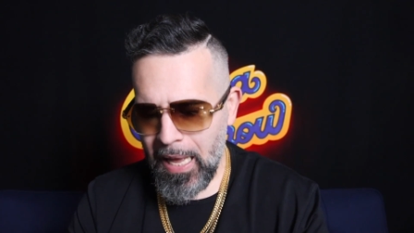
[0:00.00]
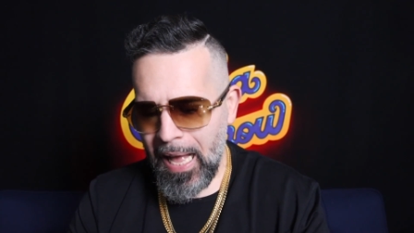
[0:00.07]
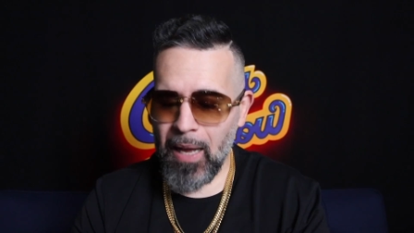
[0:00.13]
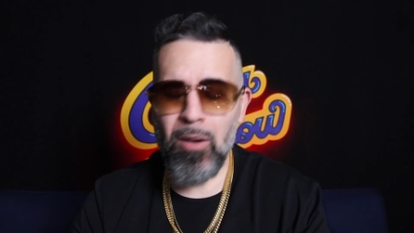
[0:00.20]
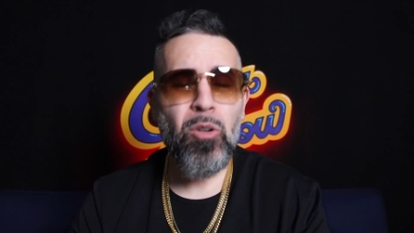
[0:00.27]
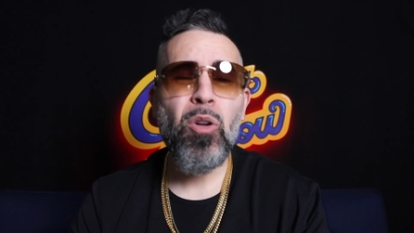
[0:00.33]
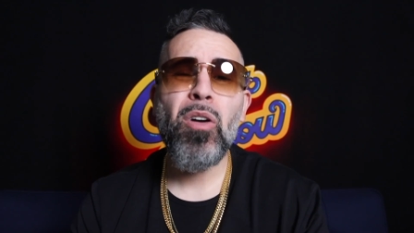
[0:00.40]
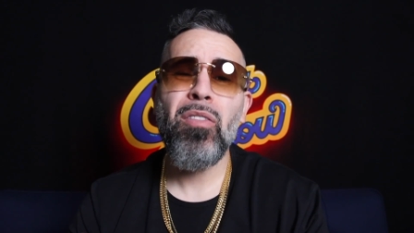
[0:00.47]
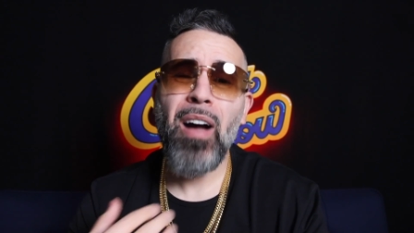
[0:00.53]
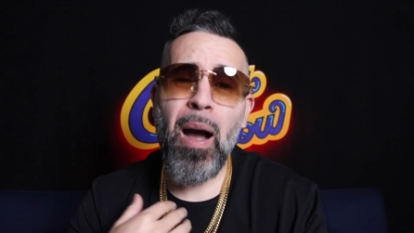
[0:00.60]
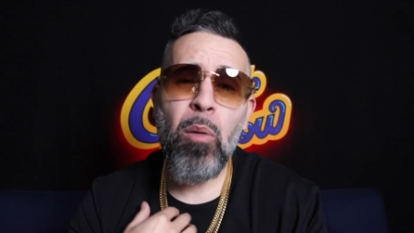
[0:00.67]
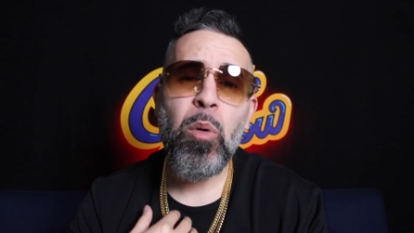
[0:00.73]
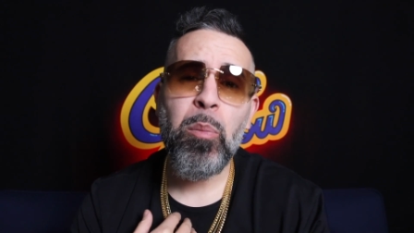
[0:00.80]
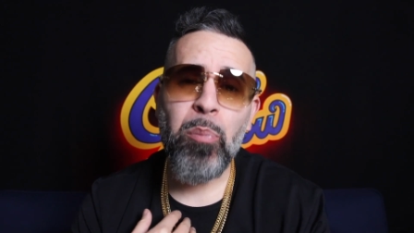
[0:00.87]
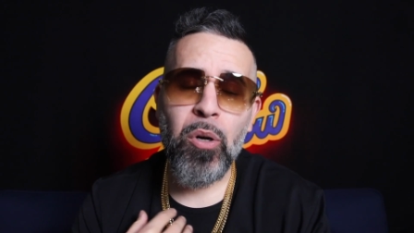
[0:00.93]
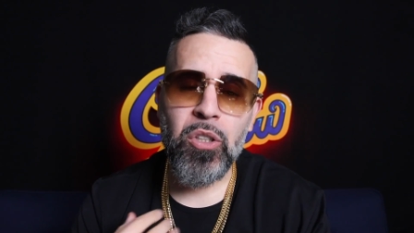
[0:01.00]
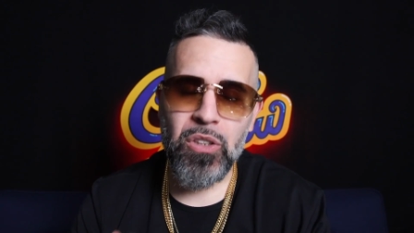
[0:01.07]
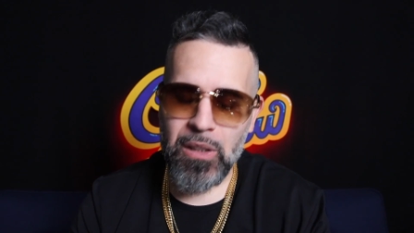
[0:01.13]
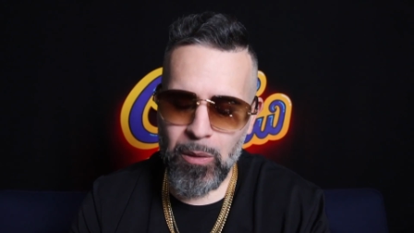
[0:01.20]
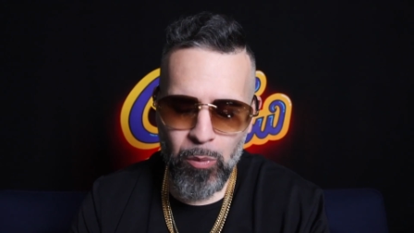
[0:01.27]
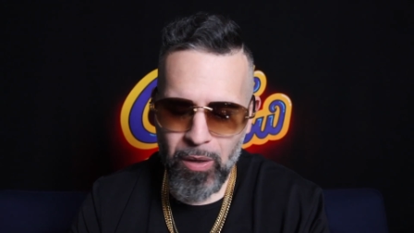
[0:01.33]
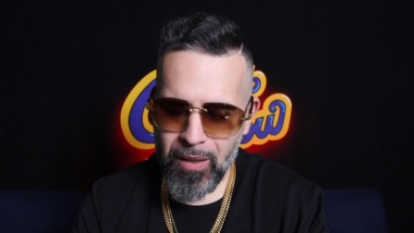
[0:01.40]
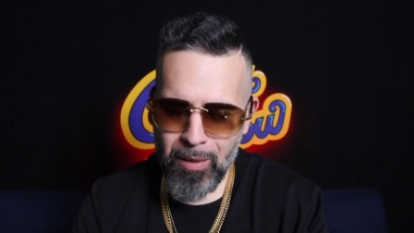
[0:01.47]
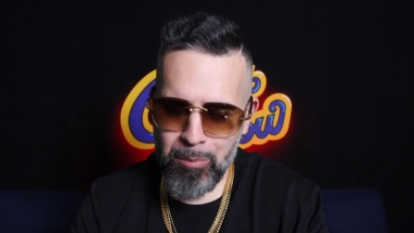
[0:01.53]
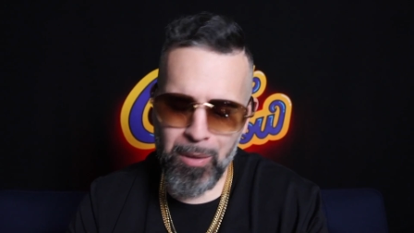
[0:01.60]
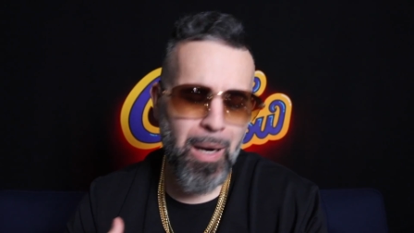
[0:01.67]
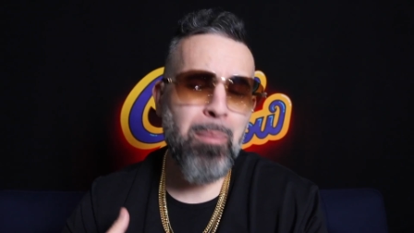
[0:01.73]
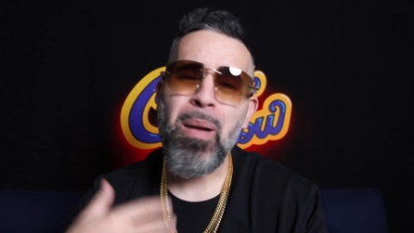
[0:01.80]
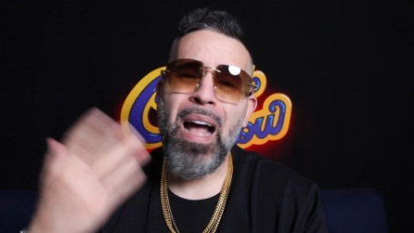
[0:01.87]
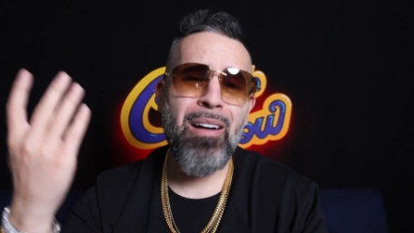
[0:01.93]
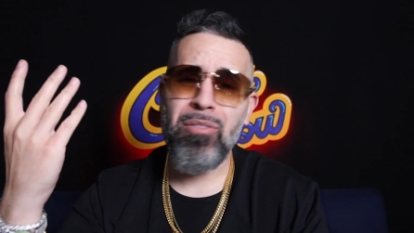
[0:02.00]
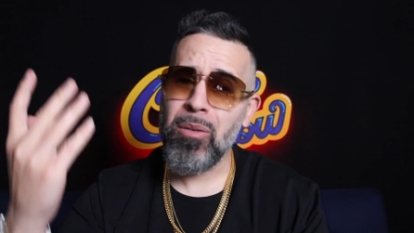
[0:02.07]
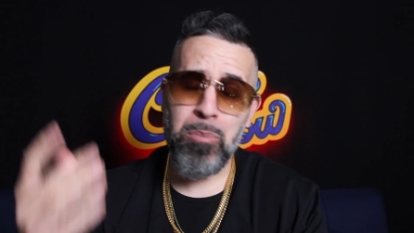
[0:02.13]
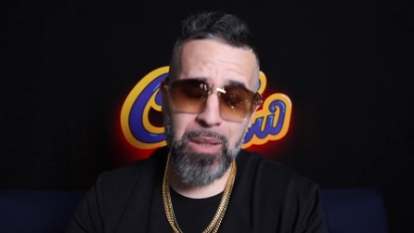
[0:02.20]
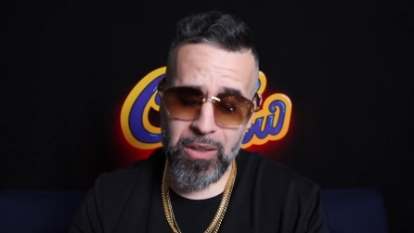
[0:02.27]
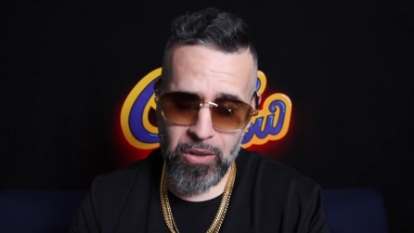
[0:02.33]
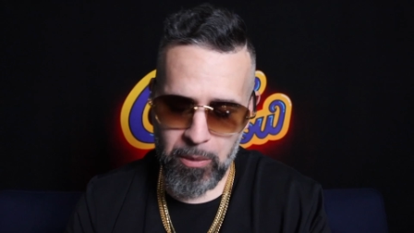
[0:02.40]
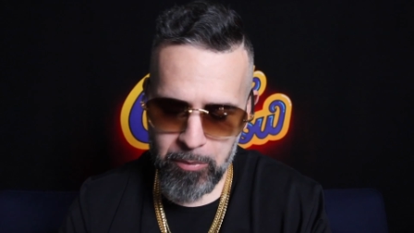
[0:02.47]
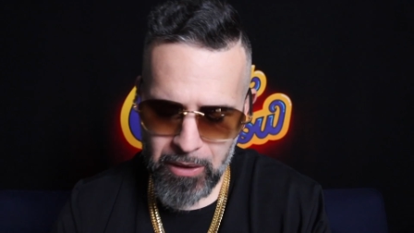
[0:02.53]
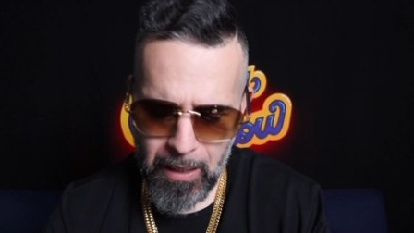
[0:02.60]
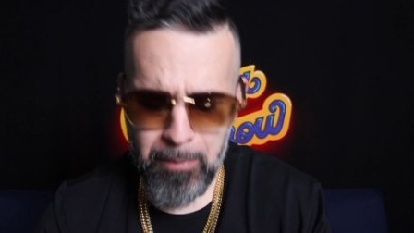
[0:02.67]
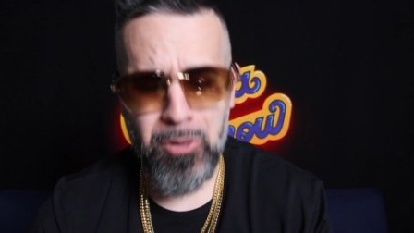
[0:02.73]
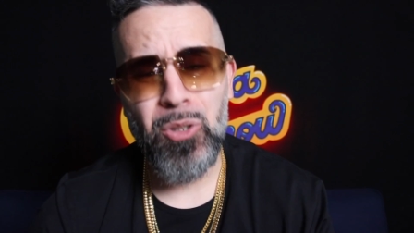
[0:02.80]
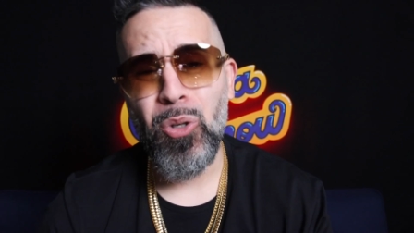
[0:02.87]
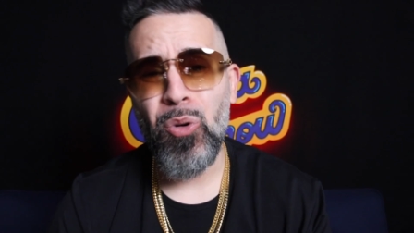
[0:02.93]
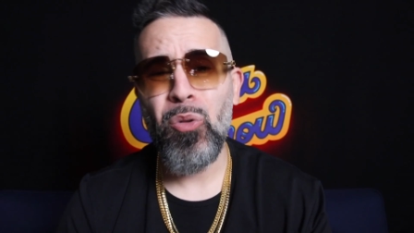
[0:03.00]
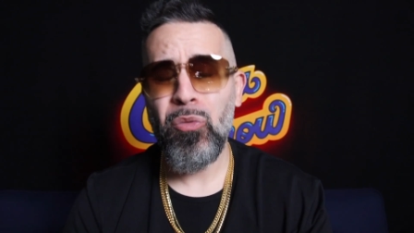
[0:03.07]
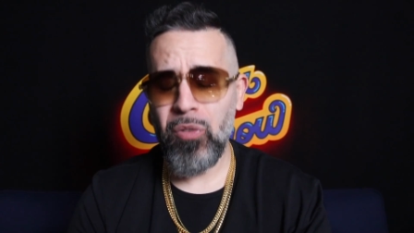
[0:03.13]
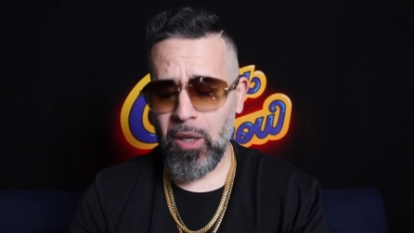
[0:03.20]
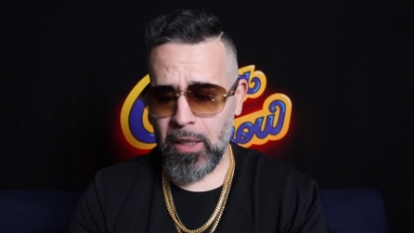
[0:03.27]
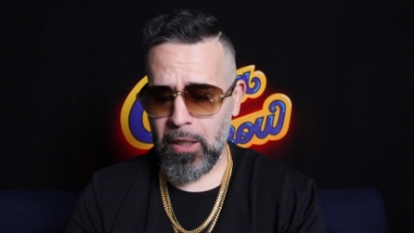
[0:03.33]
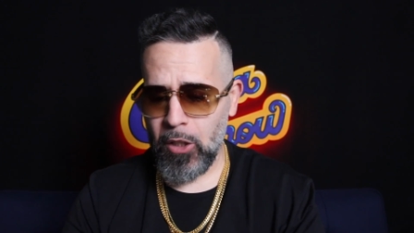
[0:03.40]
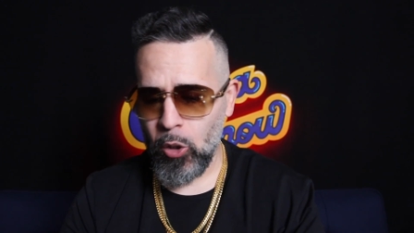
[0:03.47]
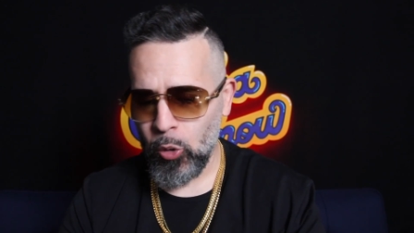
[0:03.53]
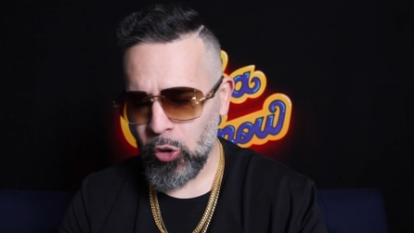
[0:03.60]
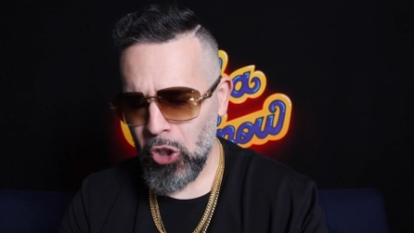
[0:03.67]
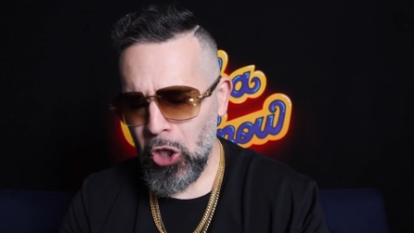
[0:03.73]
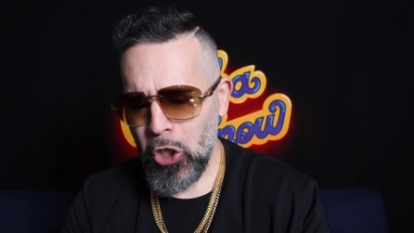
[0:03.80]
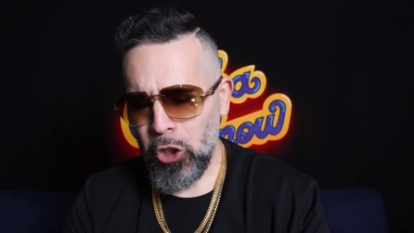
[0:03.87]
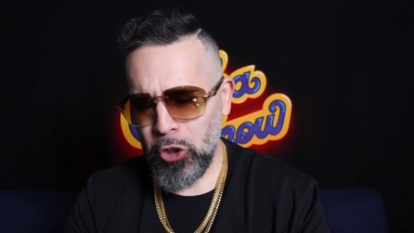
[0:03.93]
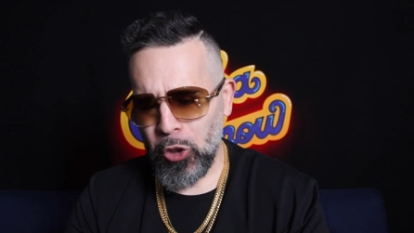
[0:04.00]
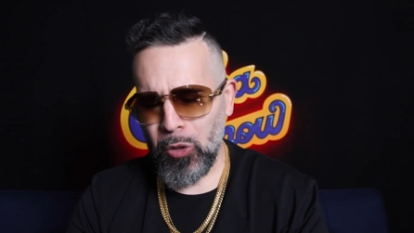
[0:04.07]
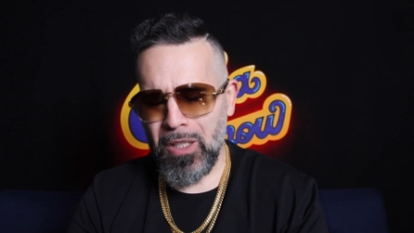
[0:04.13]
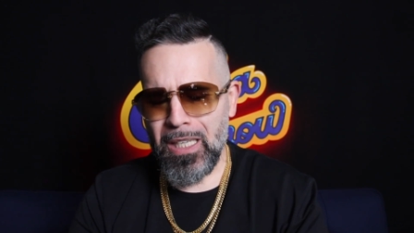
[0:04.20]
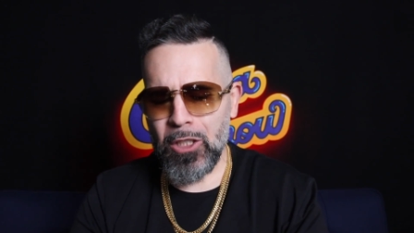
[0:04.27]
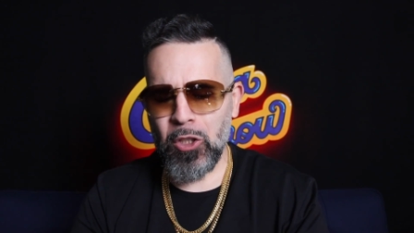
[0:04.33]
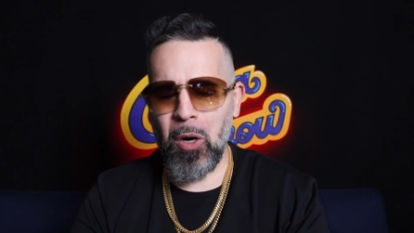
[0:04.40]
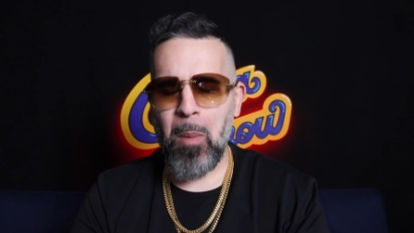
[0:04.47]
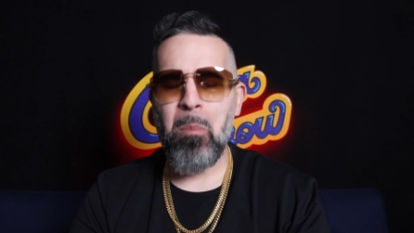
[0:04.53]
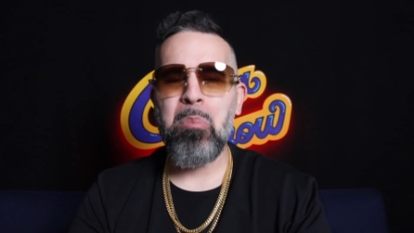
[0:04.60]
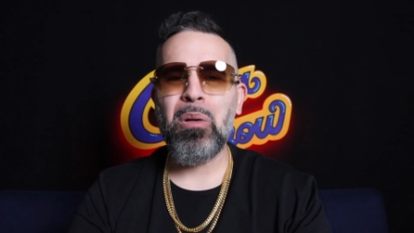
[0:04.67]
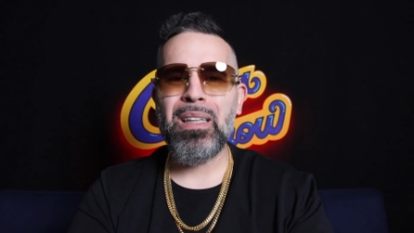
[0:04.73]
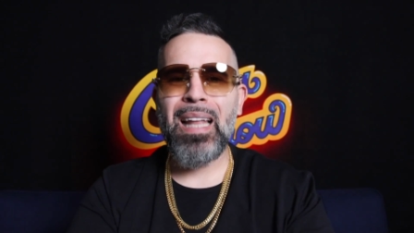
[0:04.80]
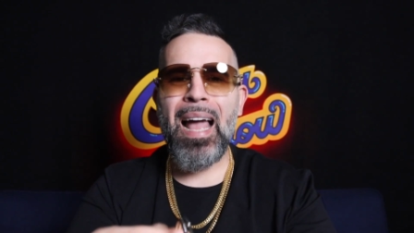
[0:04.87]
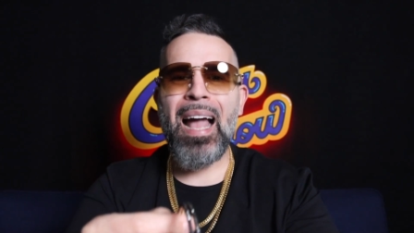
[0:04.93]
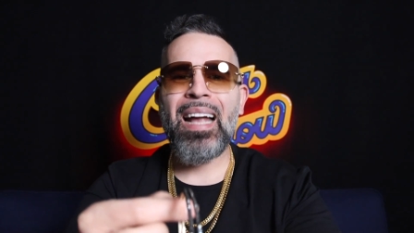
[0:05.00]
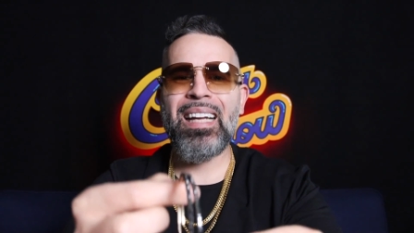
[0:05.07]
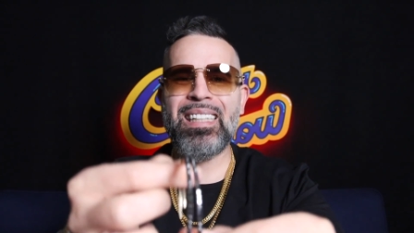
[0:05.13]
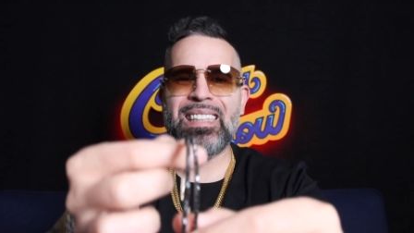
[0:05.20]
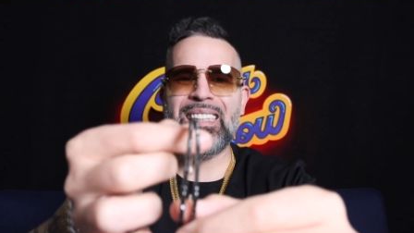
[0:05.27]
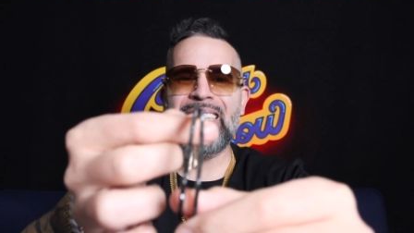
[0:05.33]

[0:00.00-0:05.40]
I don't know if I would personally wear them, but I'm half a bitch sometimes, so who fucking knows? So these are black